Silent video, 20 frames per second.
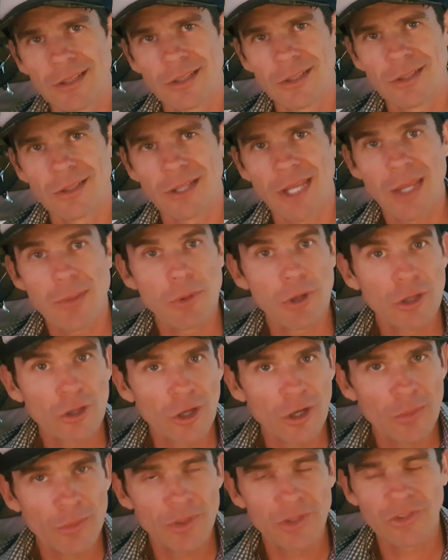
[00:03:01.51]
your
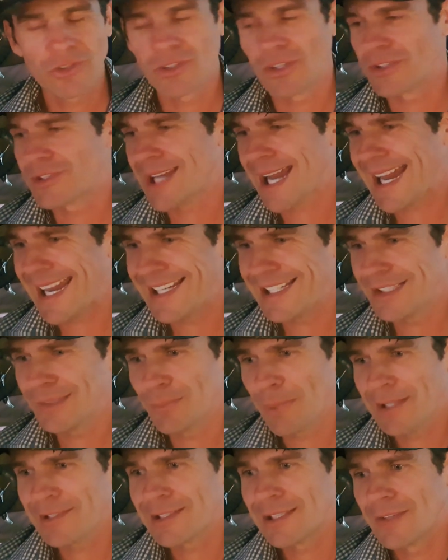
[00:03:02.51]
hemoglobin just to tank. You're
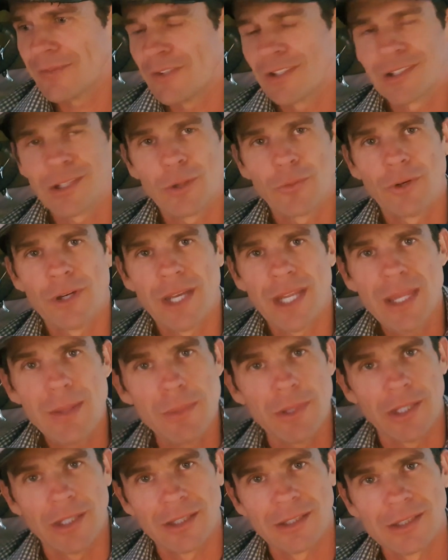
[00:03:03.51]
basically giving yourself
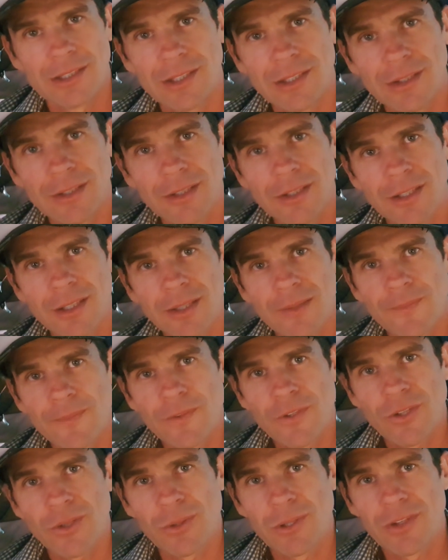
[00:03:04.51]
anemia.
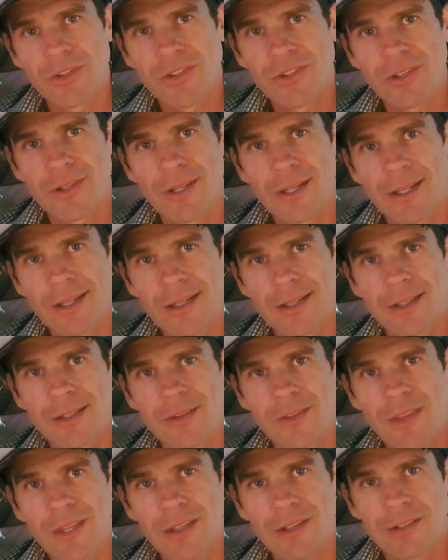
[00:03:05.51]
So it's like
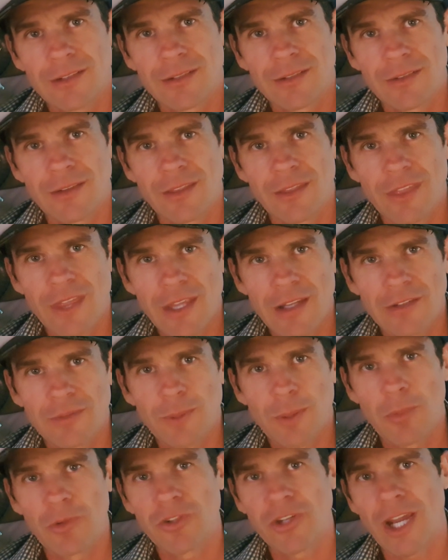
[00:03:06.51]
these things
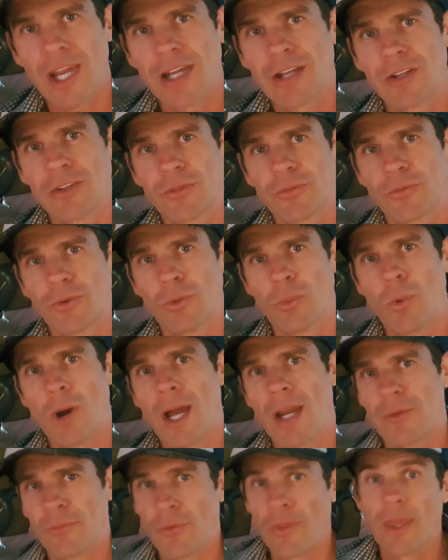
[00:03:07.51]
people take, it's for
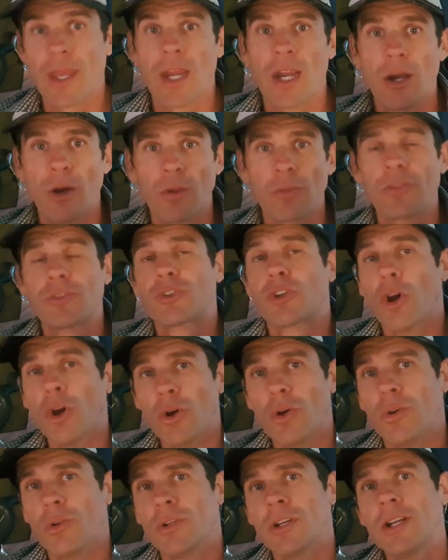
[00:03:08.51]
one, for their health,
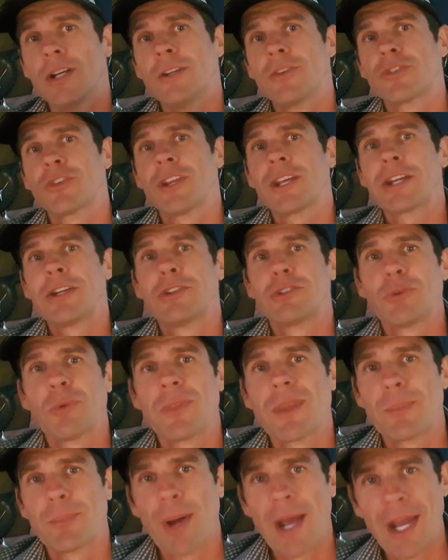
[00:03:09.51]
two, so they can do what
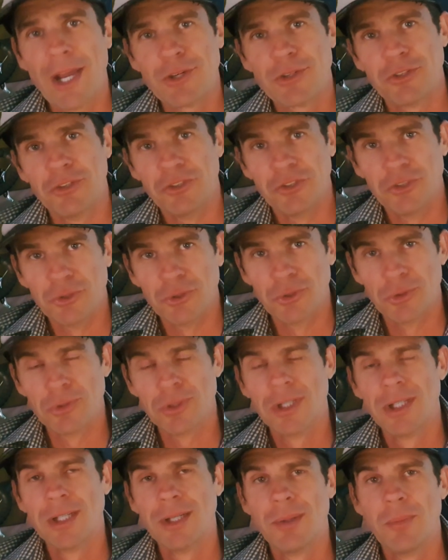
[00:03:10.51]
they're paid to do
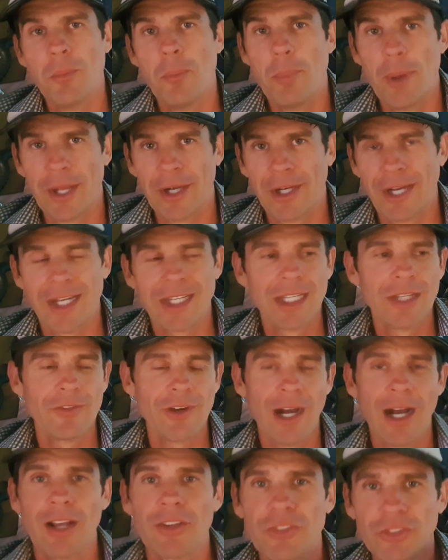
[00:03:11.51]
better and give
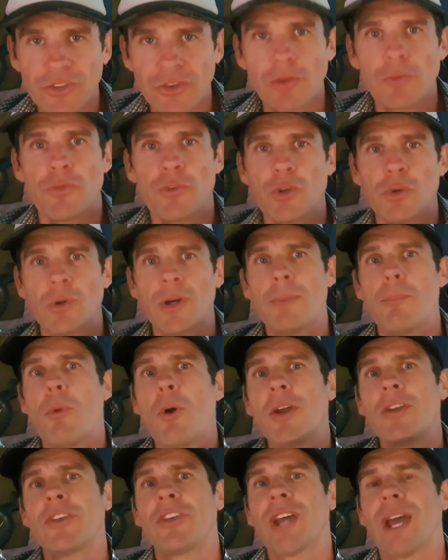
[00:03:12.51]
us, the viewer,
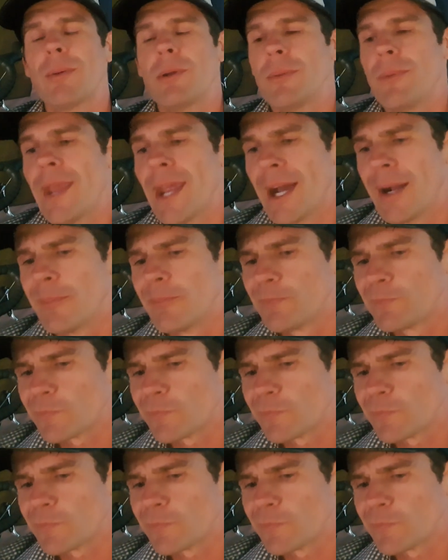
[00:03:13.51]
more entertainment. Now,